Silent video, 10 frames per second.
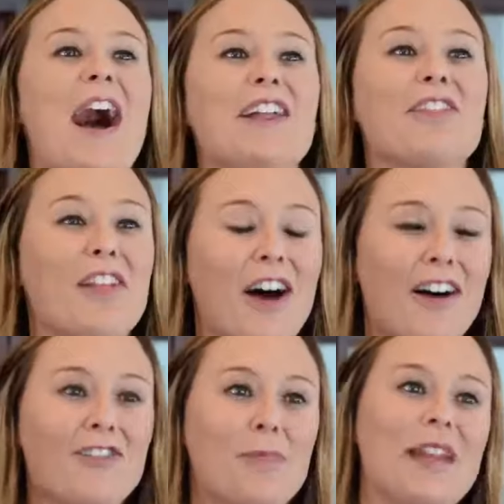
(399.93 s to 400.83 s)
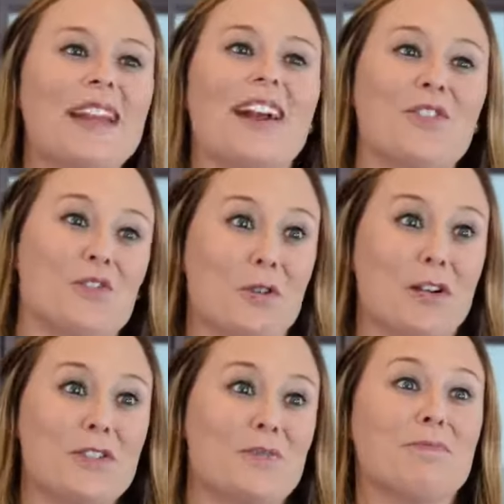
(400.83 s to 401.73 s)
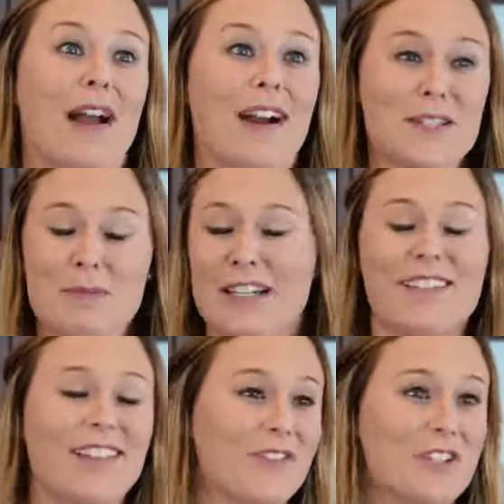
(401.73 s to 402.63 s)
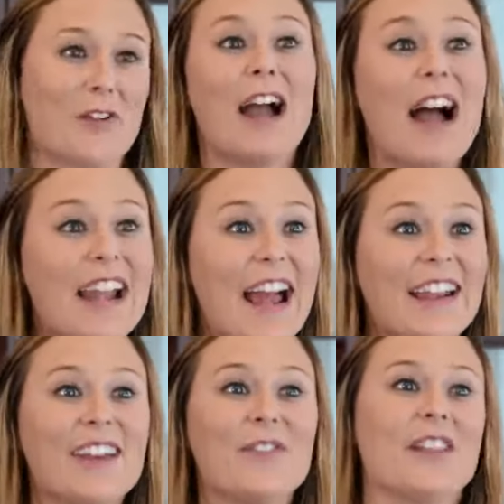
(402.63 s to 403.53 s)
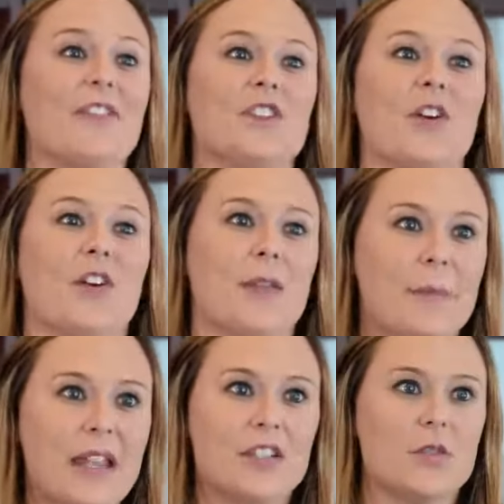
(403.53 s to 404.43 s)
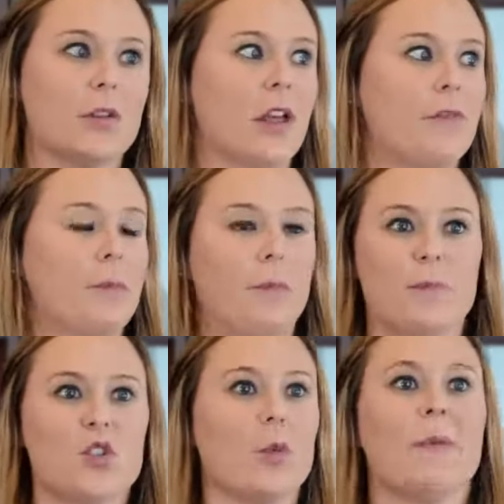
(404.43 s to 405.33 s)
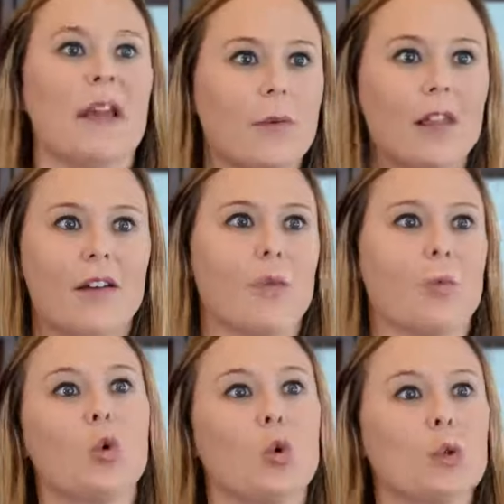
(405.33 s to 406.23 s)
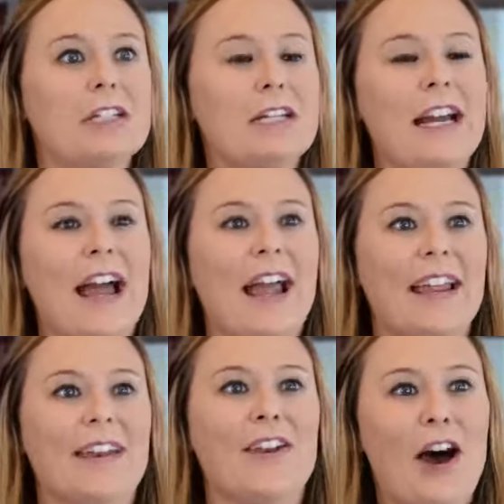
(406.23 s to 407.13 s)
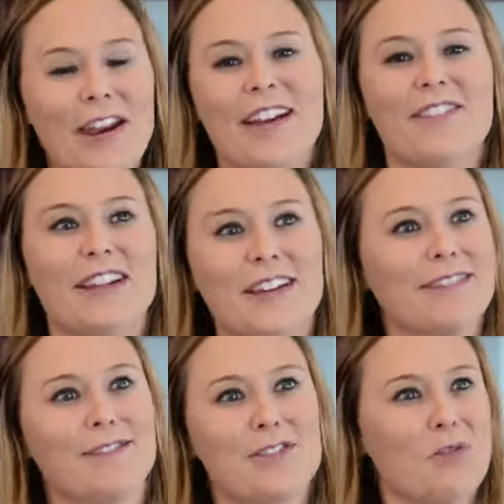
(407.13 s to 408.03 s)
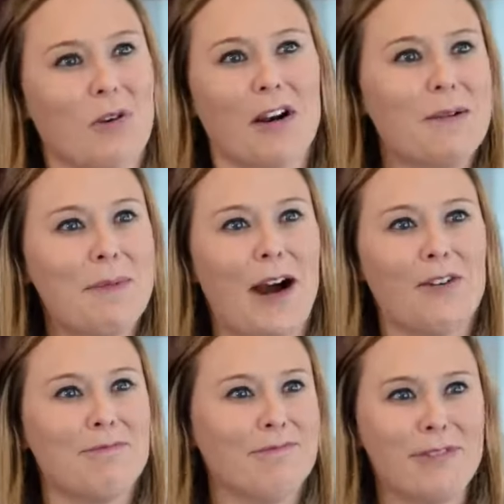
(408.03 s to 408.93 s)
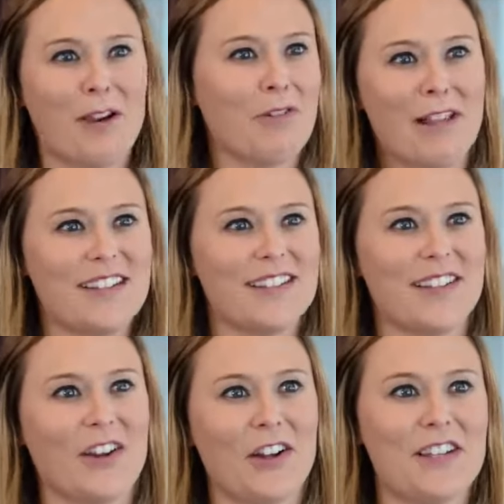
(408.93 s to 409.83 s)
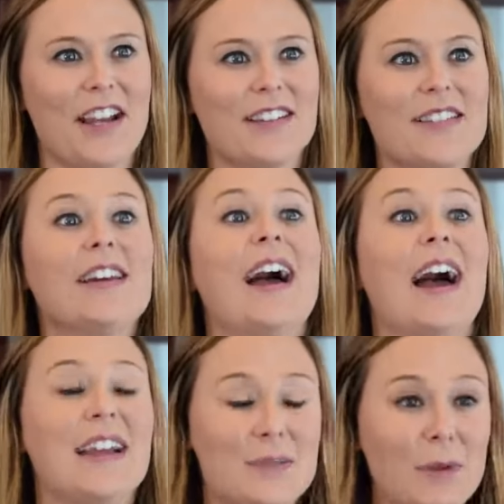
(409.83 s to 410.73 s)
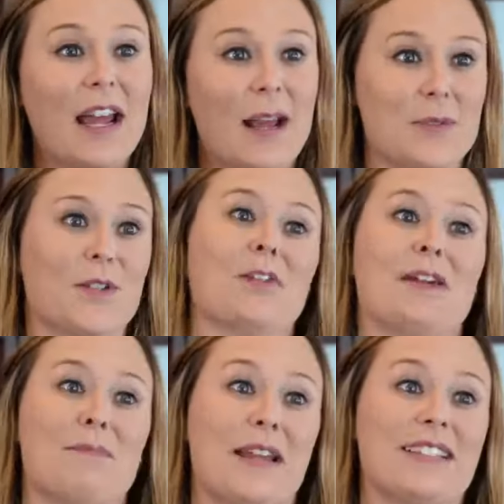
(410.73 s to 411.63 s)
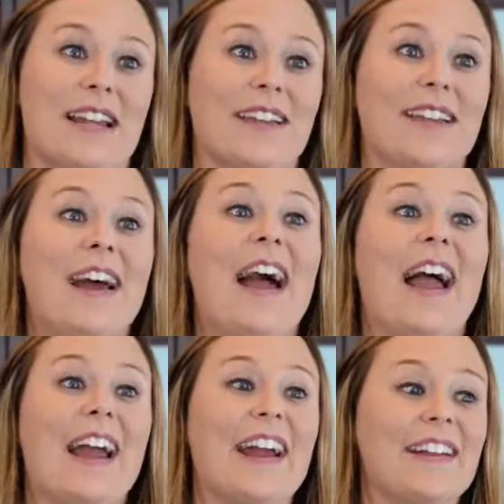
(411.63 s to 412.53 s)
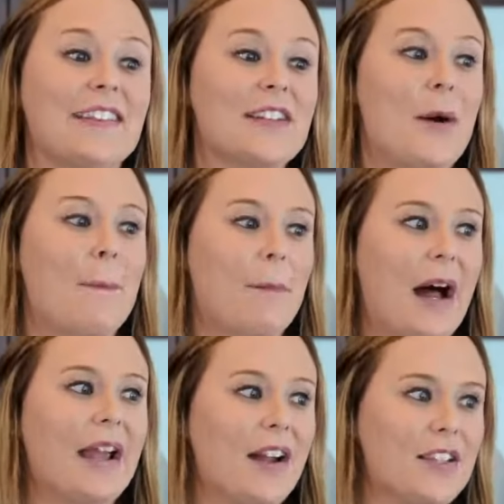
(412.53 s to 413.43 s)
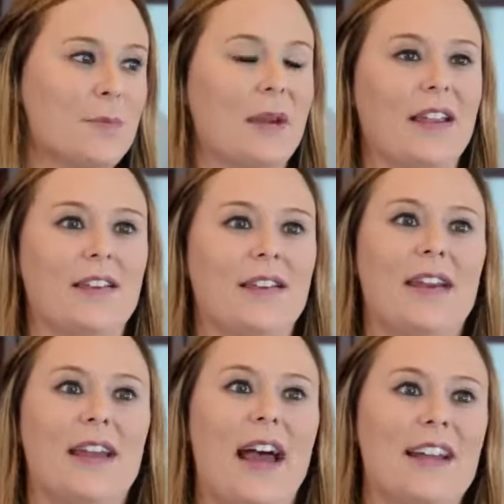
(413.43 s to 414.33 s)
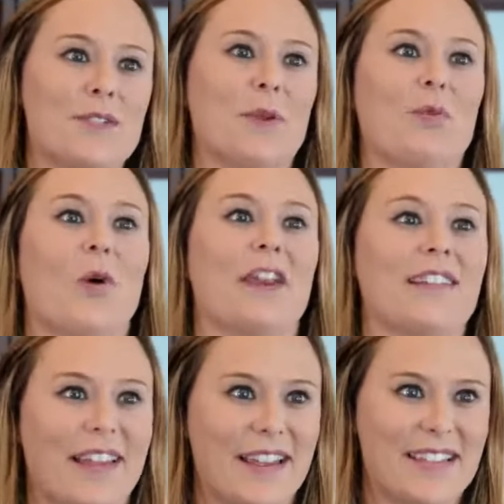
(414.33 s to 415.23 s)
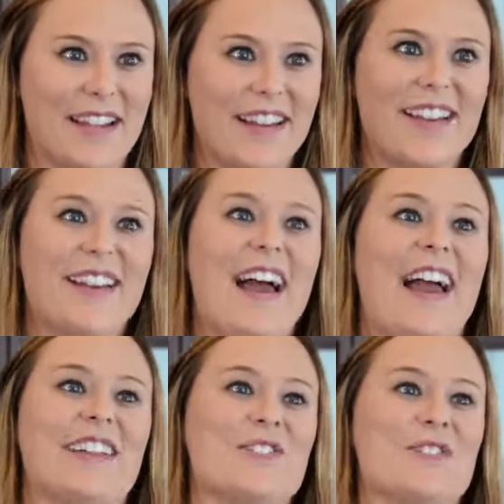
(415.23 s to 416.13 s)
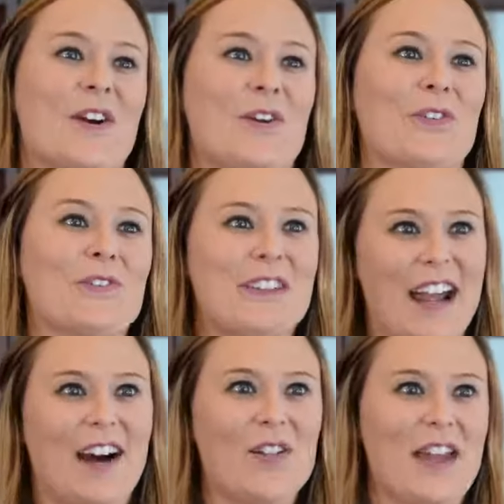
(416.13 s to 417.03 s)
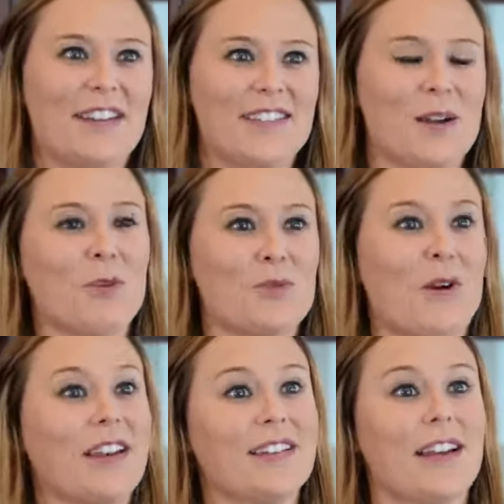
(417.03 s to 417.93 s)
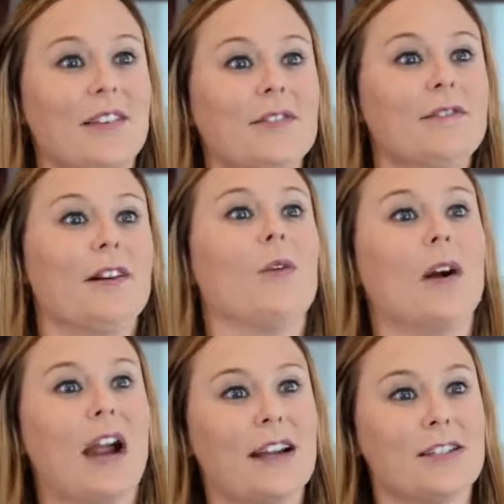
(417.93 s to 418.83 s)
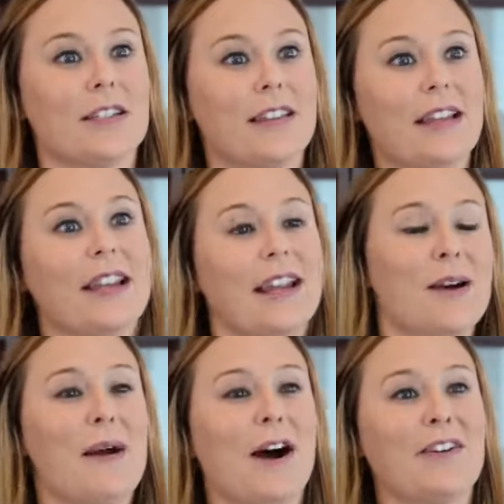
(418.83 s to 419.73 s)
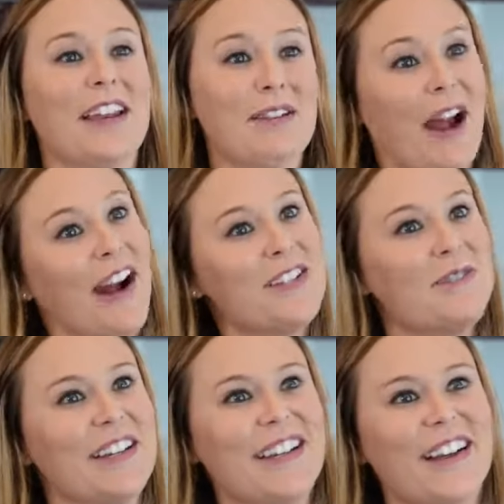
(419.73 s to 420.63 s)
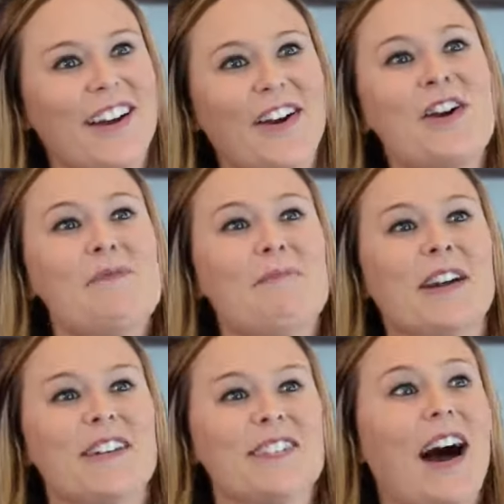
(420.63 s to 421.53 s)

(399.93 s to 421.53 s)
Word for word: I love being outdoors. My husband and I love to go kayaking, we love to go to the beach, we love swimming, we love the pool. And not having to worry about, you know, glasses and contacts has been absolutely amazing. And my husband has been wanting LASIK. And so now that summer's winding down, we're actually thinking about getting my husband in here because